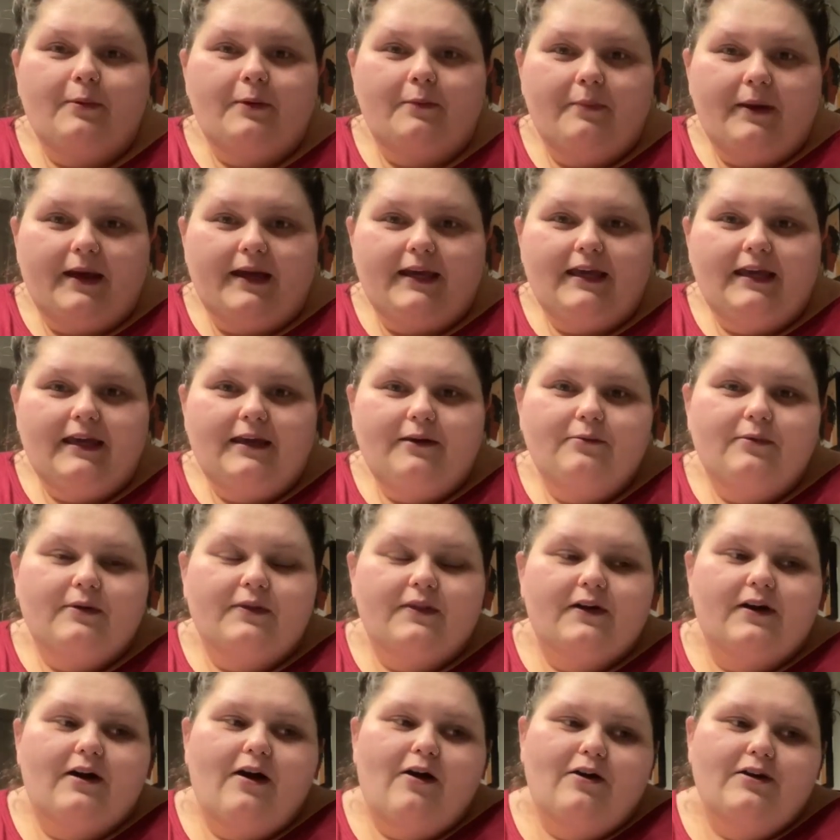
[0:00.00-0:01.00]
Most
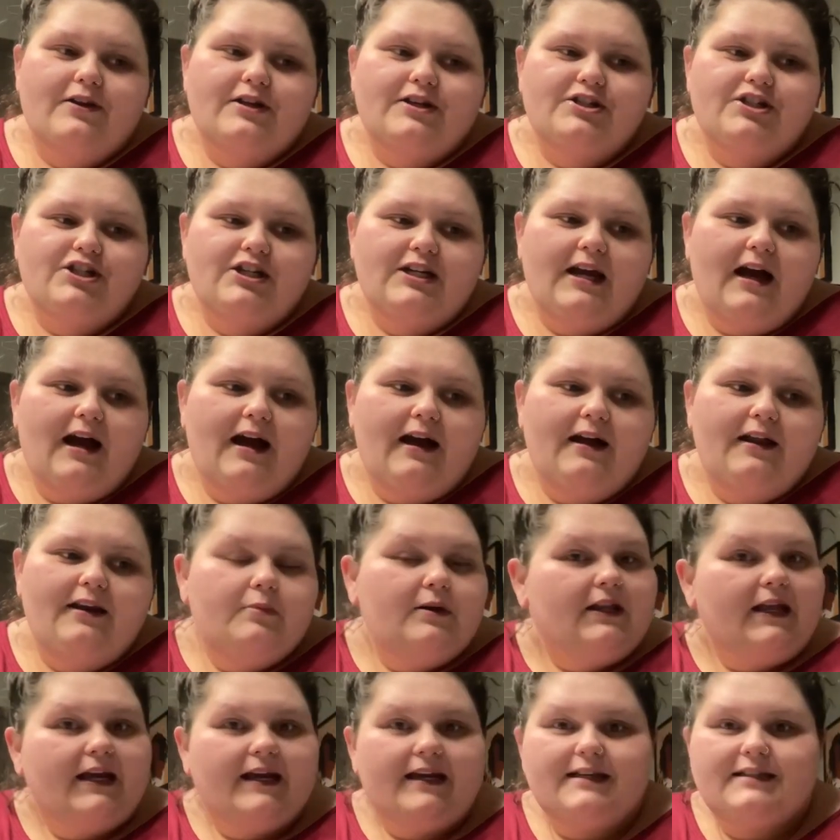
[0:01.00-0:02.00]
scales will
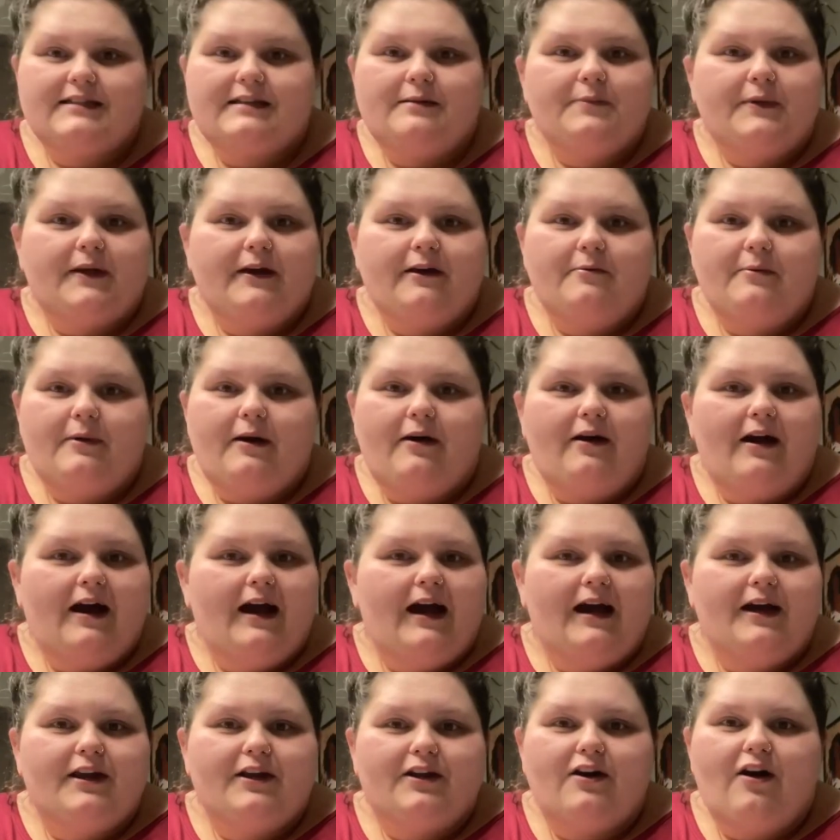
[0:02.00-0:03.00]
vary. That doesn't
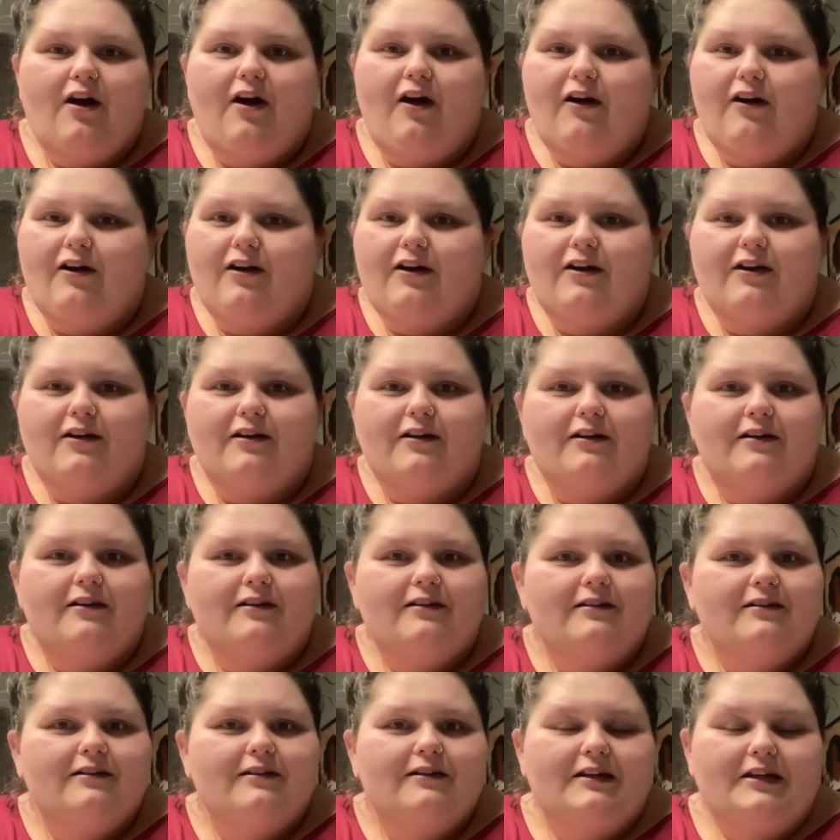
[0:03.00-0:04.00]
mean your weight
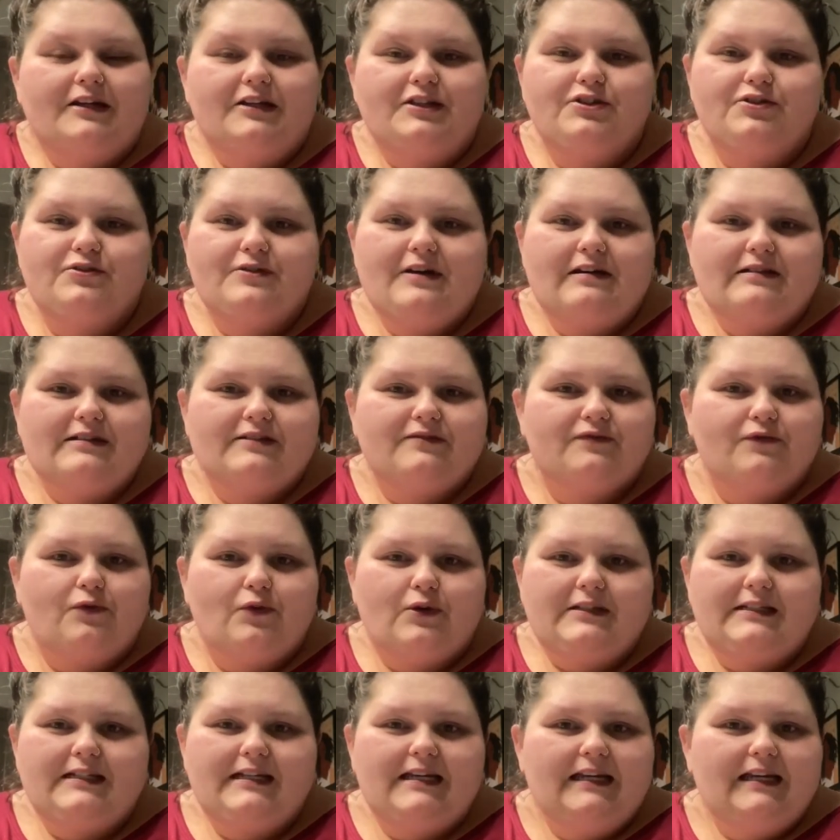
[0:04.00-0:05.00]
changes,
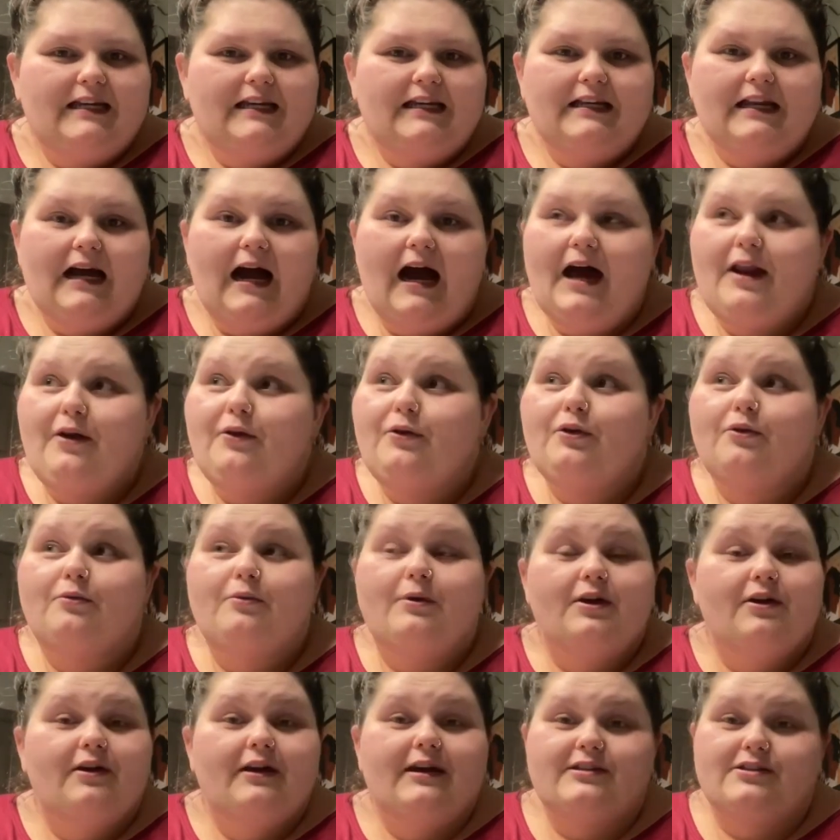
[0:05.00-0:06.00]
obviously. You know, I go
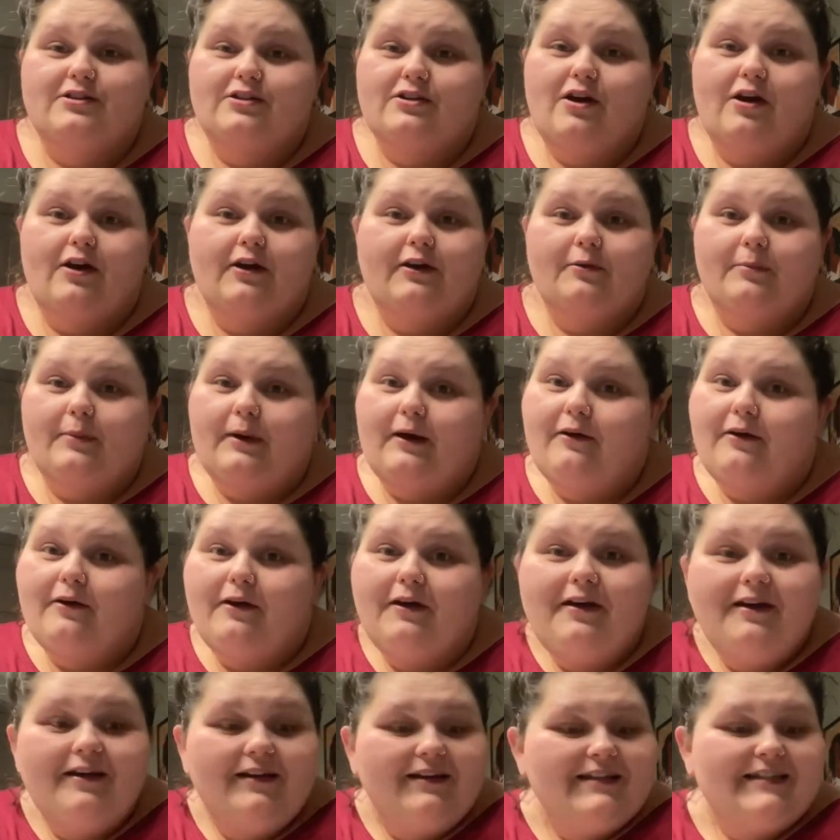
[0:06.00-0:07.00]
dialysis, I walk
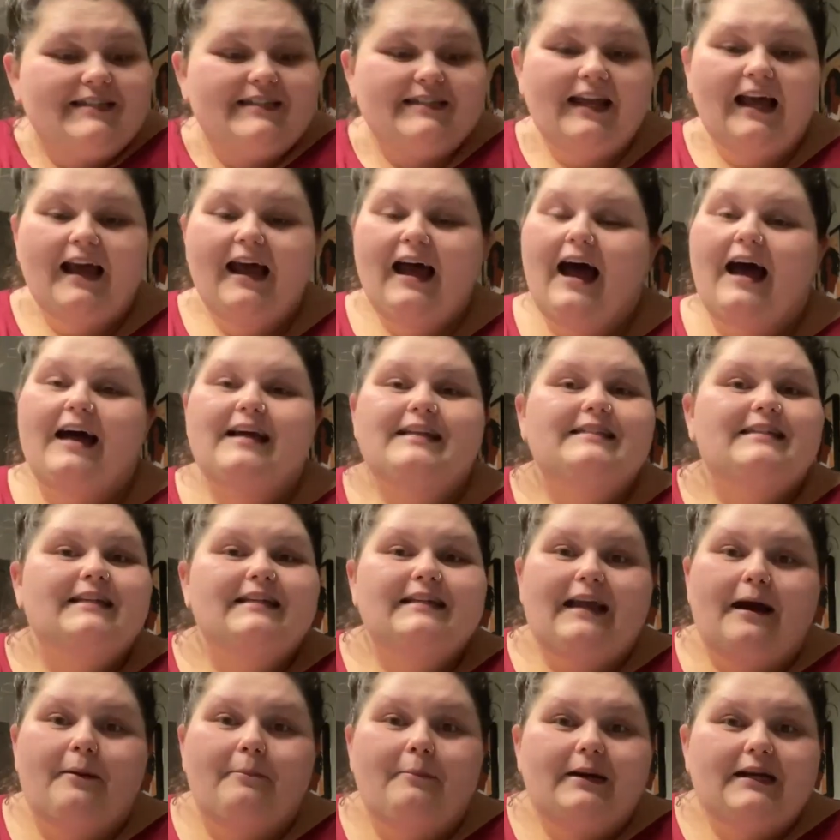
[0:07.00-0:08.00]
from one scale to the
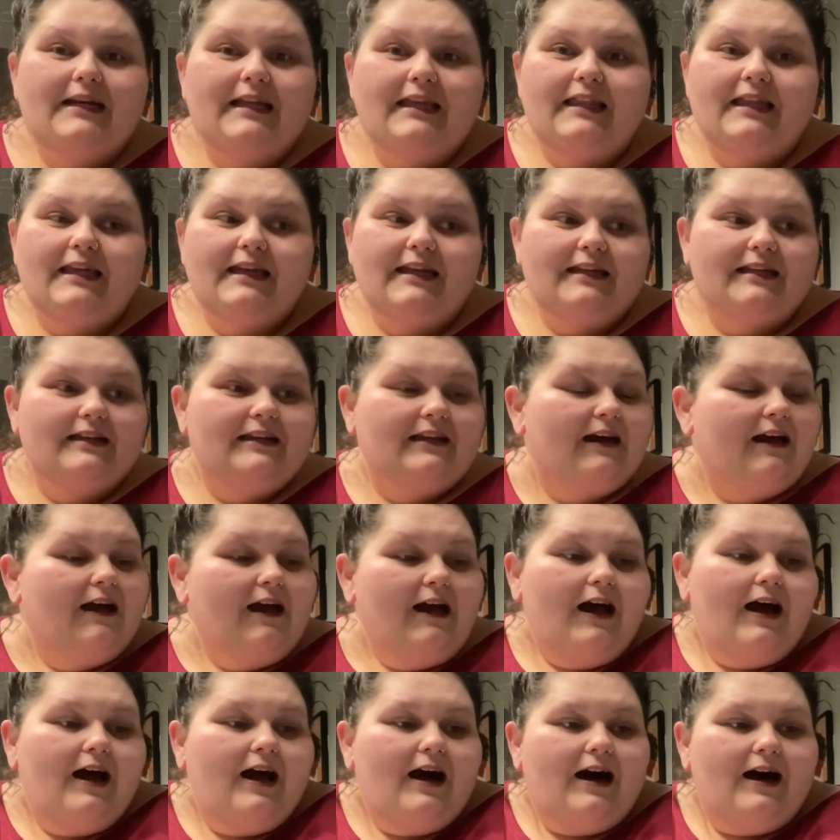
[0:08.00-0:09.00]
other, and I could
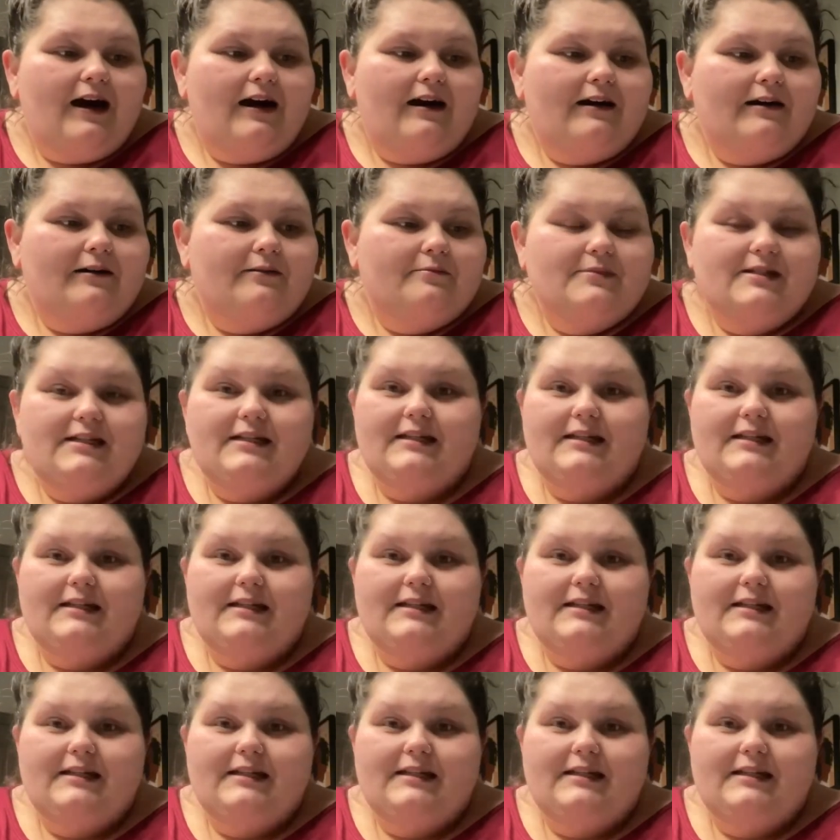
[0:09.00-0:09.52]
be, you know,